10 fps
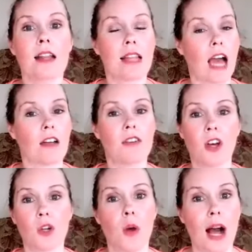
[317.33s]
lack
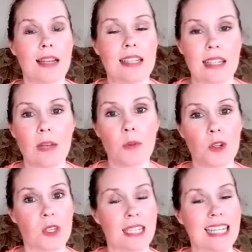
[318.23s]
of good quality sleep,
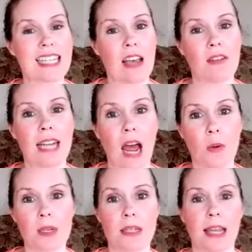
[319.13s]
which is at least 7
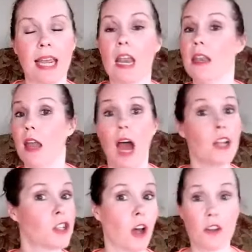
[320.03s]
hours a night,
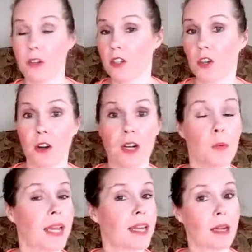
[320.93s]
not tossing and
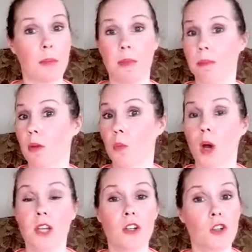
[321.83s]
turning, waking up maybe
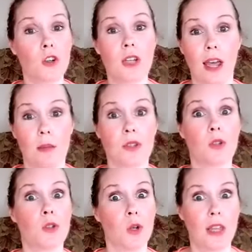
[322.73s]
1 to 2
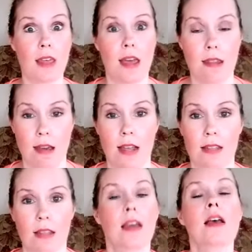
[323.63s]
times during that
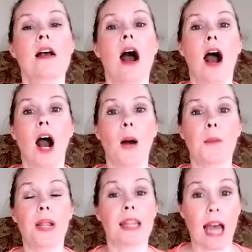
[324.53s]
night.
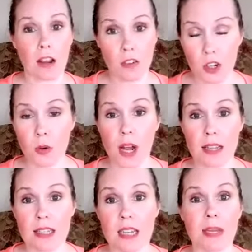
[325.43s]
Lack of good
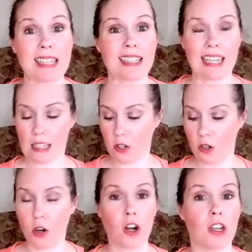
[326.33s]
quality sleep is linked
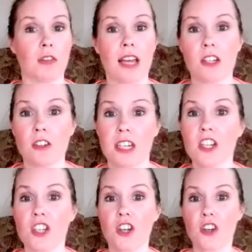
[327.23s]
to cardiovascular
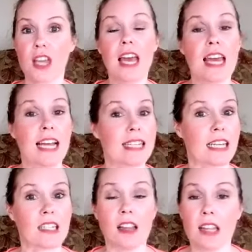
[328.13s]
issues. It's
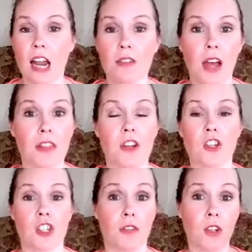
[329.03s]
linked to a lot of health
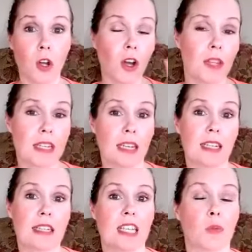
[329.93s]
issues. If you look on the
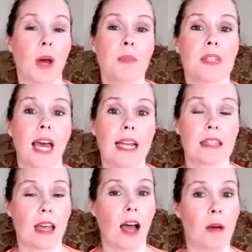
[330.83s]
CDC's
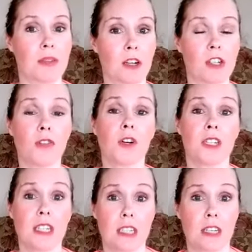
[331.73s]
websites, Centers for
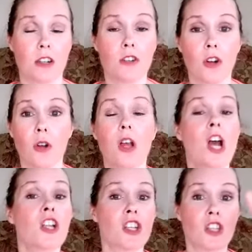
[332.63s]
Disease Control,
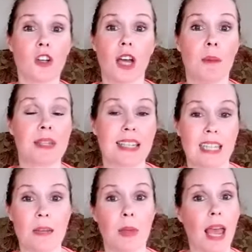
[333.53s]
just look up
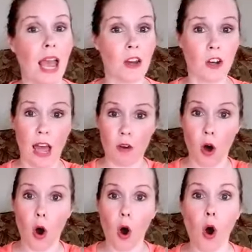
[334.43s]
sleep and you'll have
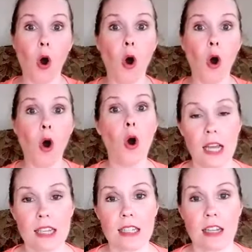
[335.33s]
a whole
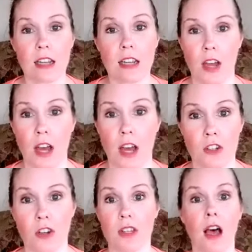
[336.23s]
list of health
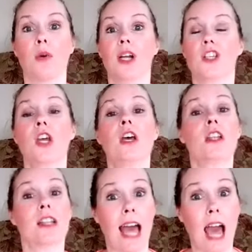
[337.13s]
issues of which
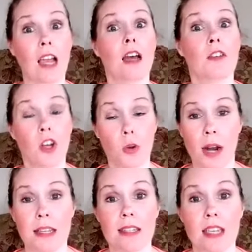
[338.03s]
lack of good
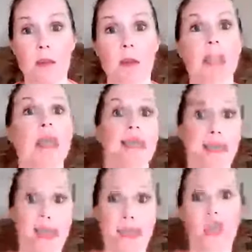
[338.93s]
quality sleep is
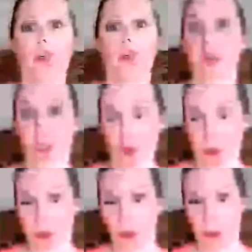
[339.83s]
linked to and
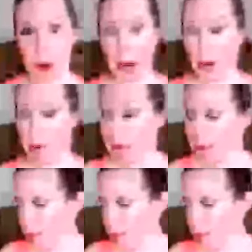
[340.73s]
attributed to, okay?